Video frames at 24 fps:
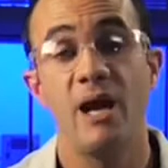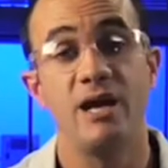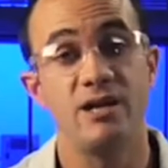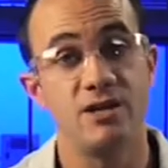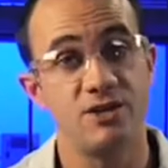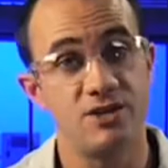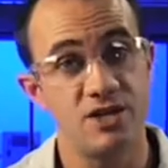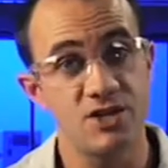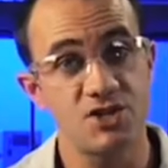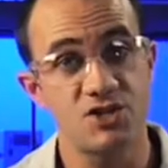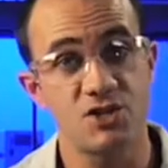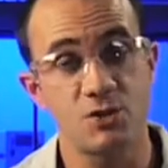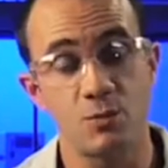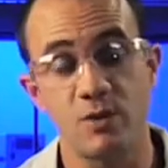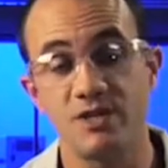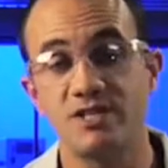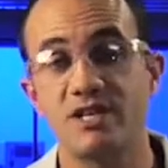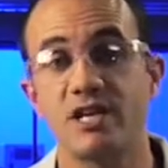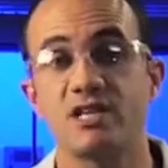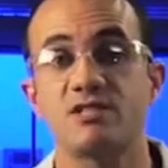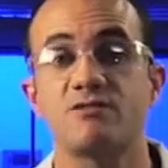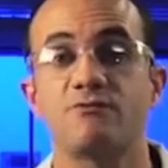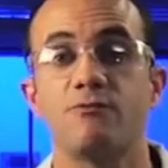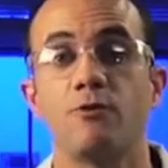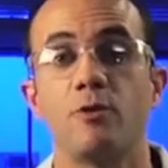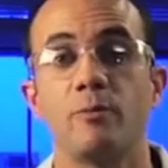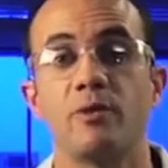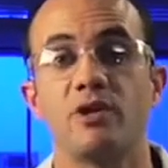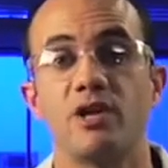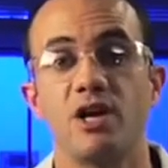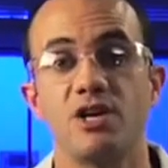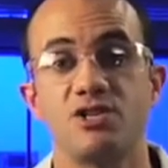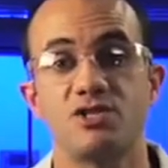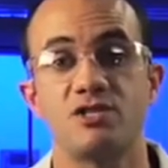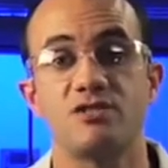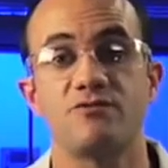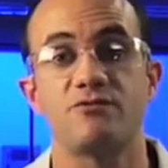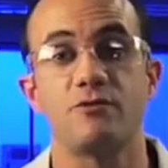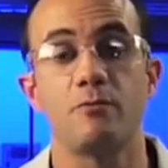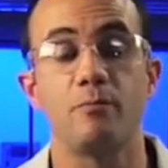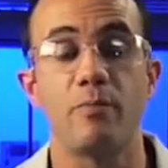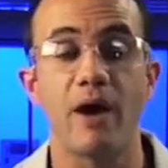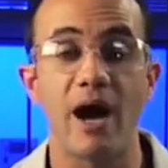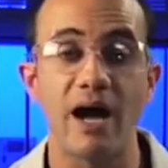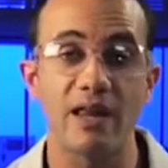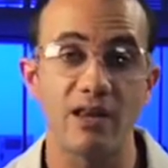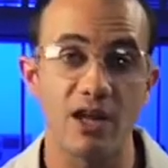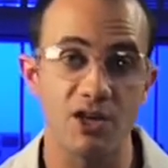In addition, we test formulations for
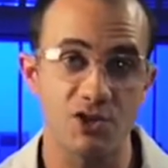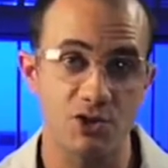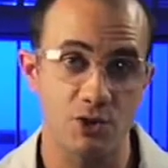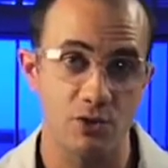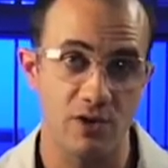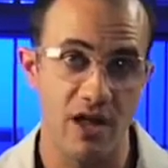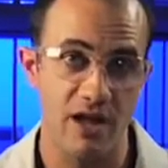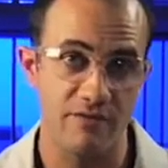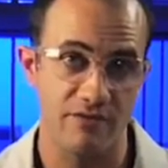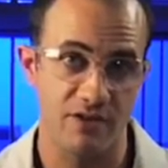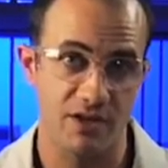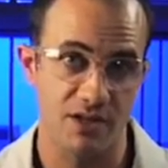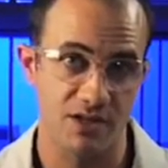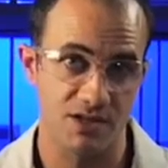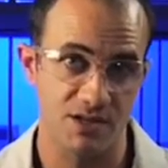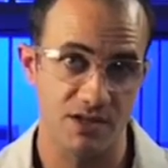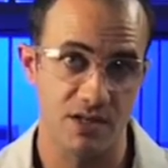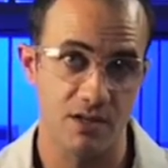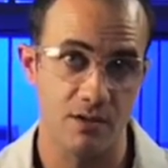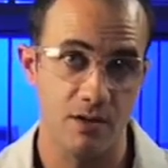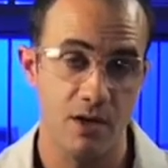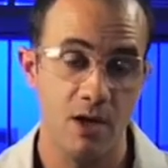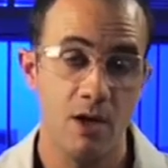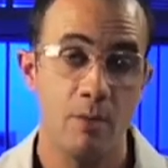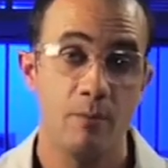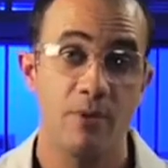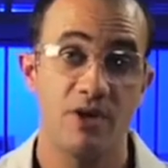biological efficacy,